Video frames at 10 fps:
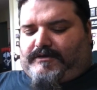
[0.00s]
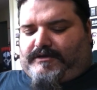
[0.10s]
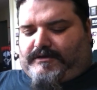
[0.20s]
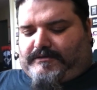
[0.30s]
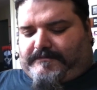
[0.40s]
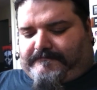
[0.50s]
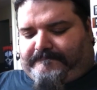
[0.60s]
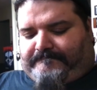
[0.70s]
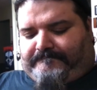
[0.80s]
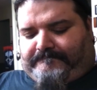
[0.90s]
and then
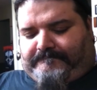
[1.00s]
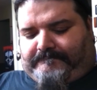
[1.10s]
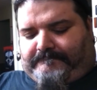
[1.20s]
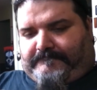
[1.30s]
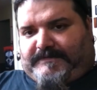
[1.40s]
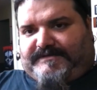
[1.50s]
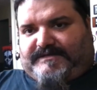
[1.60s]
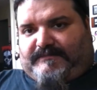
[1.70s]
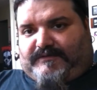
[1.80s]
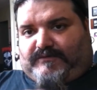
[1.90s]
here's
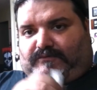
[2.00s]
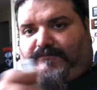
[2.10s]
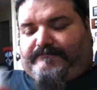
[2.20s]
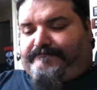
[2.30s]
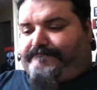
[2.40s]
something cool.